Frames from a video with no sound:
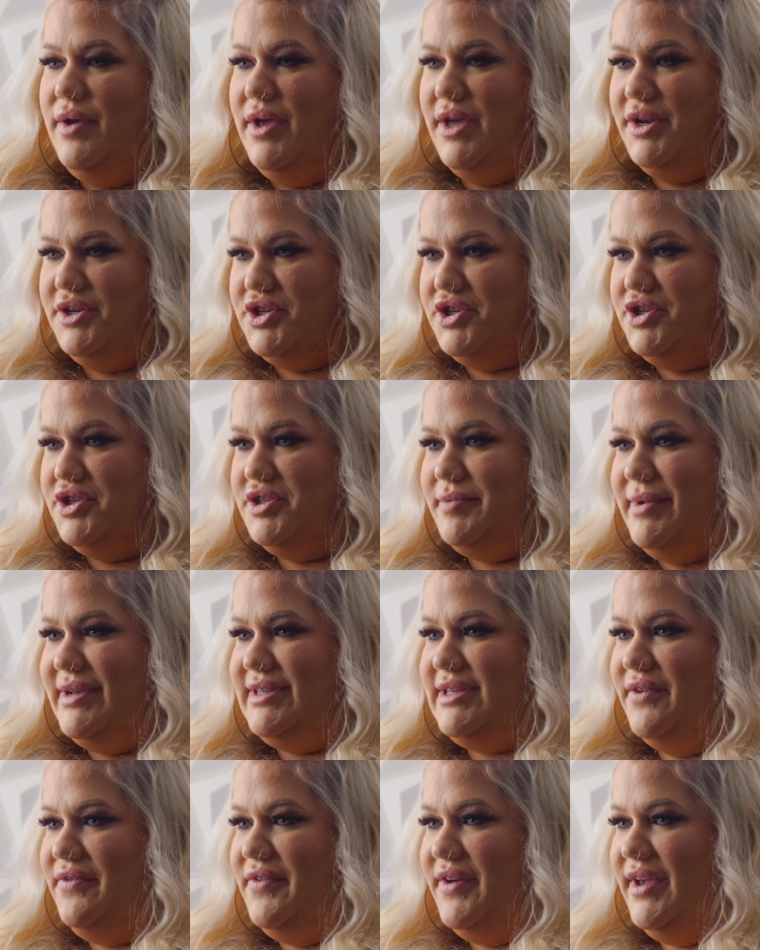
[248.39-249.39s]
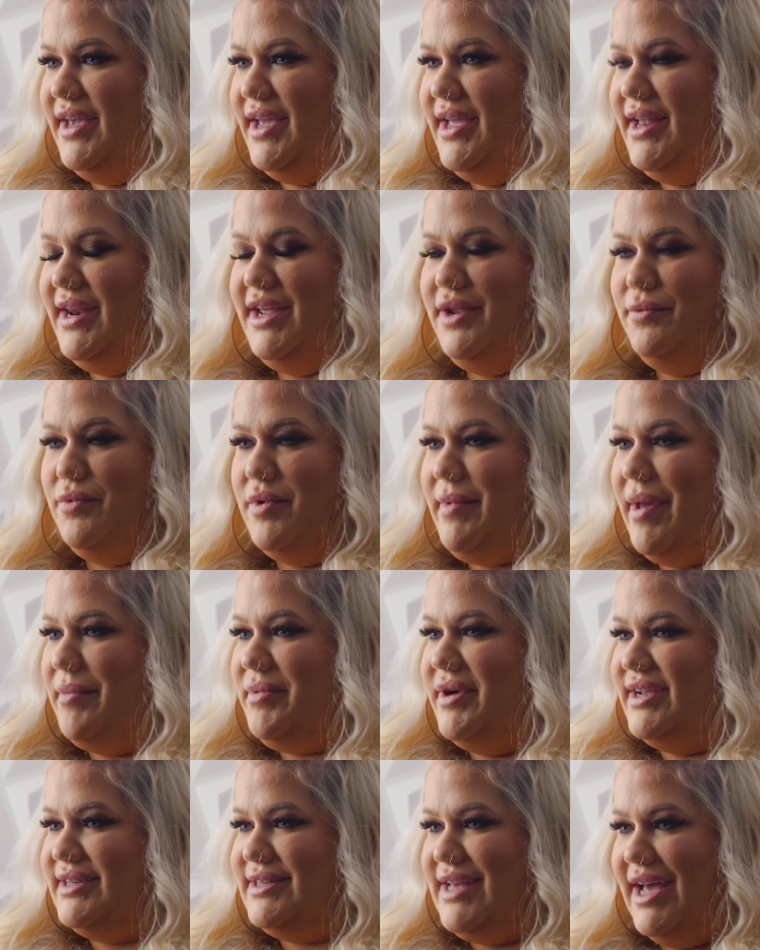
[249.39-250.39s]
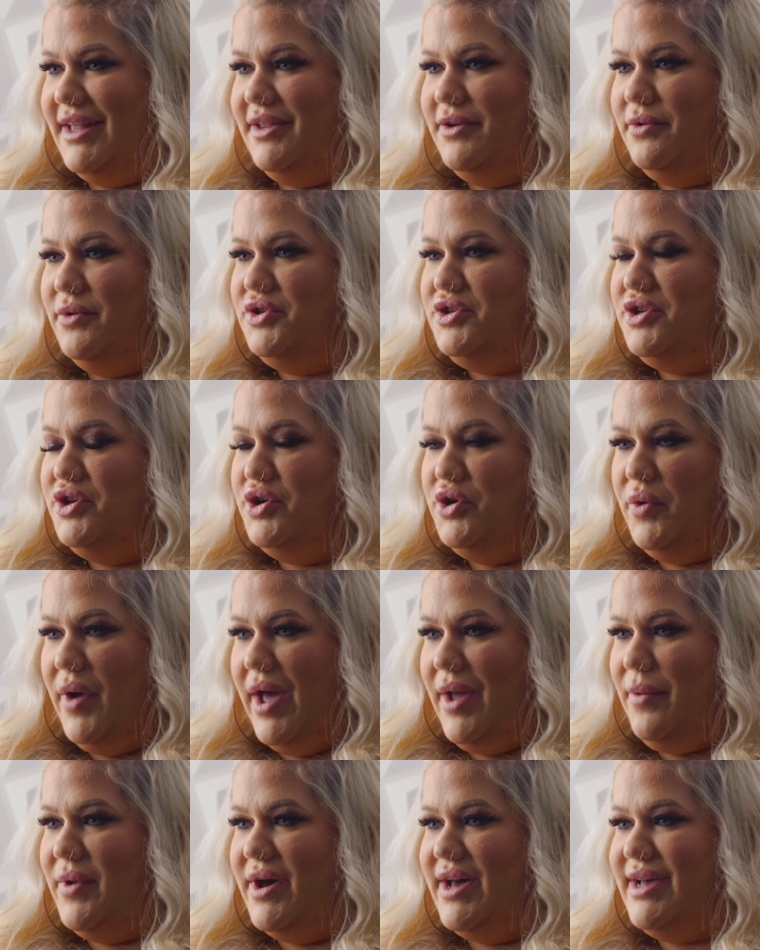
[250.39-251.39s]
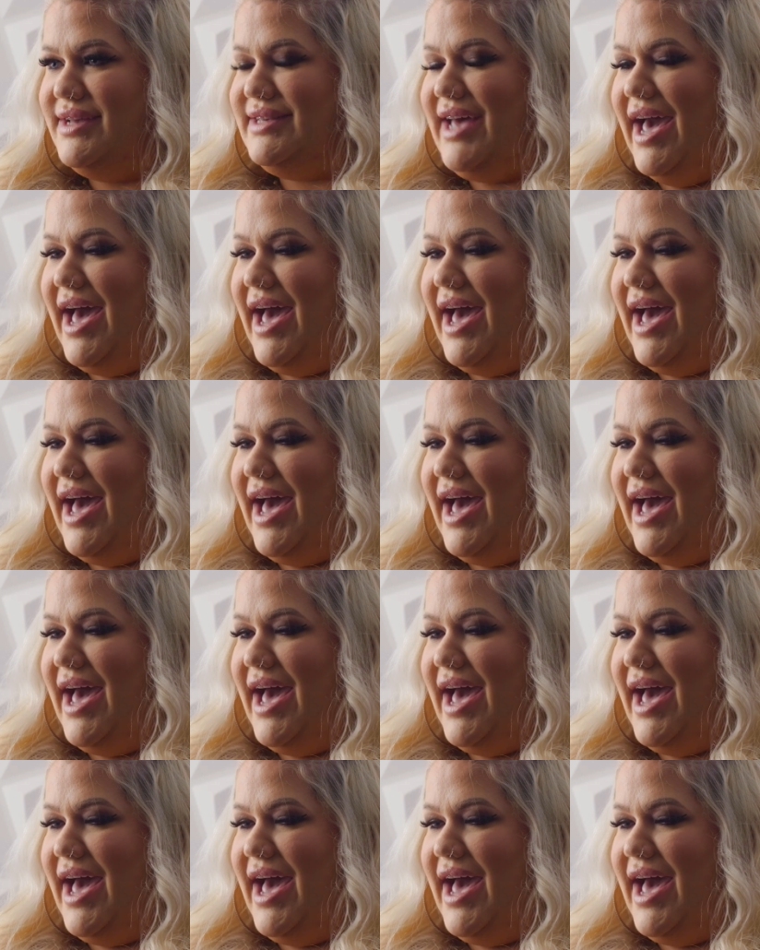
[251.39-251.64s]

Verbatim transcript: Introduced myself again. He remembered exactly who I was.